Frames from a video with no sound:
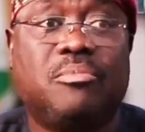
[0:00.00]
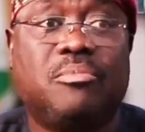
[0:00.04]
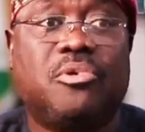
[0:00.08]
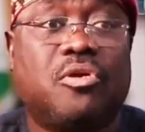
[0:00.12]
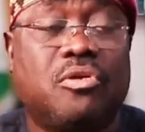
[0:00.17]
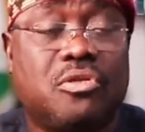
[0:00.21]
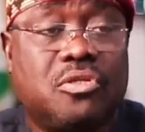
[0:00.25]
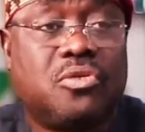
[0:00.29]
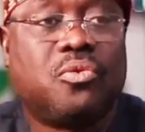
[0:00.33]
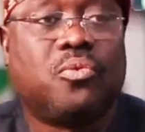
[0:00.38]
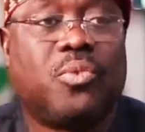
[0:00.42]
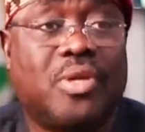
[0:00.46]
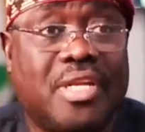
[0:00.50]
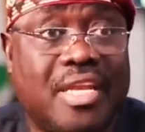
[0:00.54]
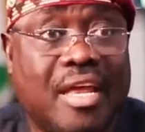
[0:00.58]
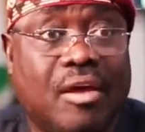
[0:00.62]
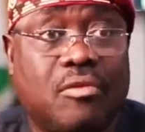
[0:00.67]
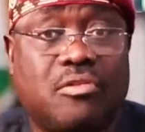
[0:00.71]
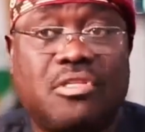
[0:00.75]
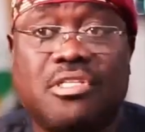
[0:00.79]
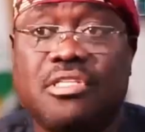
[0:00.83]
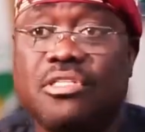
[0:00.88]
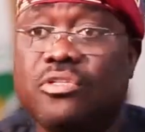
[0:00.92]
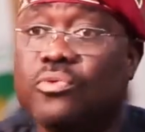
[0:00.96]
because
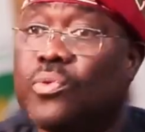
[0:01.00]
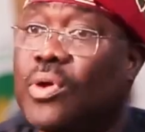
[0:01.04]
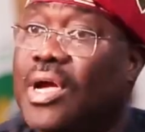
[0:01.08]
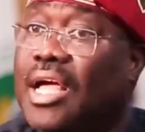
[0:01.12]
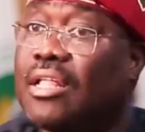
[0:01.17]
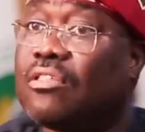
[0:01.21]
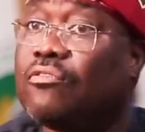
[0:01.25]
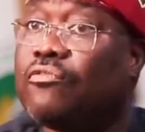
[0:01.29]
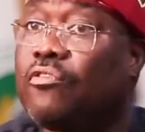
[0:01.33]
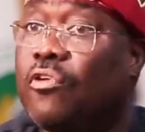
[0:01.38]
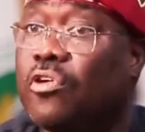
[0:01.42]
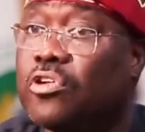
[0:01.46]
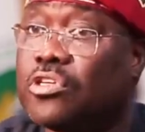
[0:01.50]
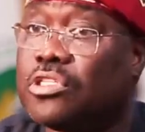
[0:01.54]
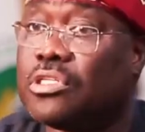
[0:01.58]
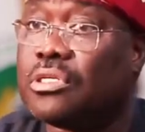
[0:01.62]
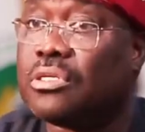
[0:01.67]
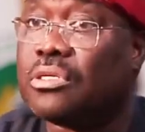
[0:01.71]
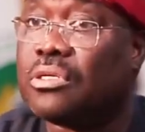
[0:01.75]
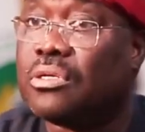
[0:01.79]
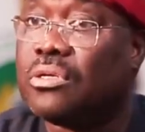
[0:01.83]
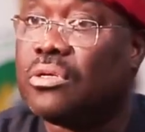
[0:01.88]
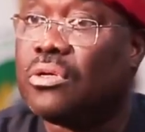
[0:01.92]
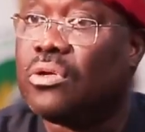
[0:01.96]
without it, we can't
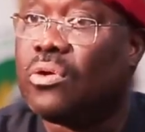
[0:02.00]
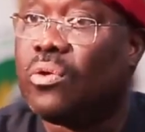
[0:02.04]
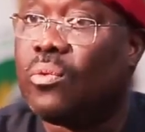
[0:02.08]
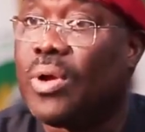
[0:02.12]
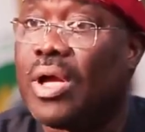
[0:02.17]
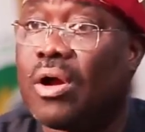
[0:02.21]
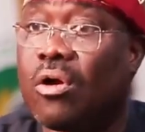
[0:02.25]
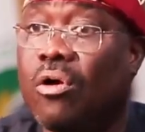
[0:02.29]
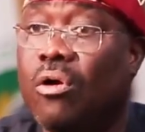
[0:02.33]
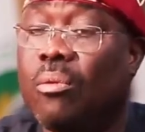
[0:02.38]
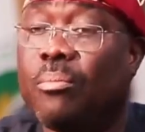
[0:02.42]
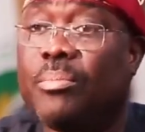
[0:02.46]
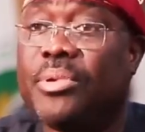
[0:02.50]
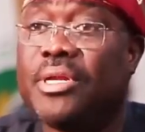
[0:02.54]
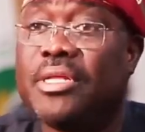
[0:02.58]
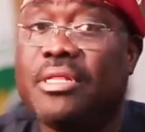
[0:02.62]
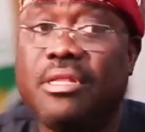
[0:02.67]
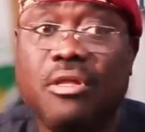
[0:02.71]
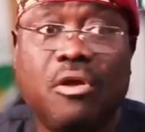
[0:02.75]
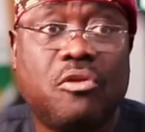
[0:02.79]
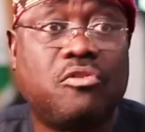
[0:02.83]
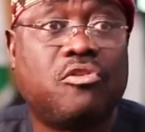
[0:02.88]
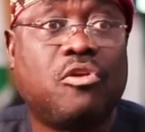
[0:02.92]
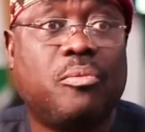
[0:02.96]
function. We're
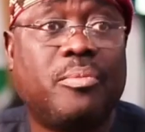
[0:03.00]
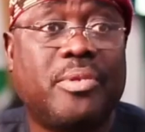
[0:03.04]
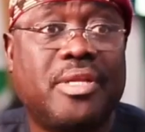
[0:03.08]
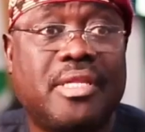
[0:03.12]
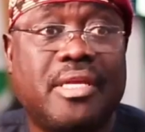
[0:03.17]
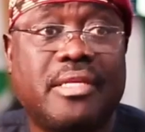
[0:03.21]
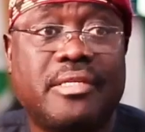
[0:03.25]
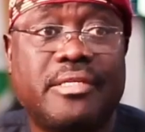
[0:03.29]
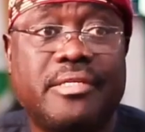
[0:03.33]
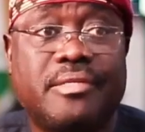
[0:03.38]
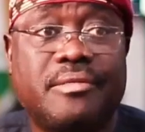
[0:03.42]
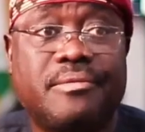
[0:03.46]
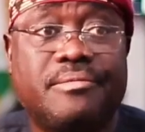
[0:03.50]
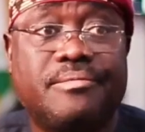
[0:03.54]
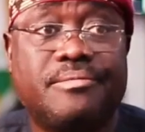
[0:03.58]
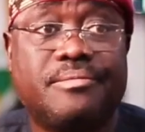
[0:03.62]
completely automated.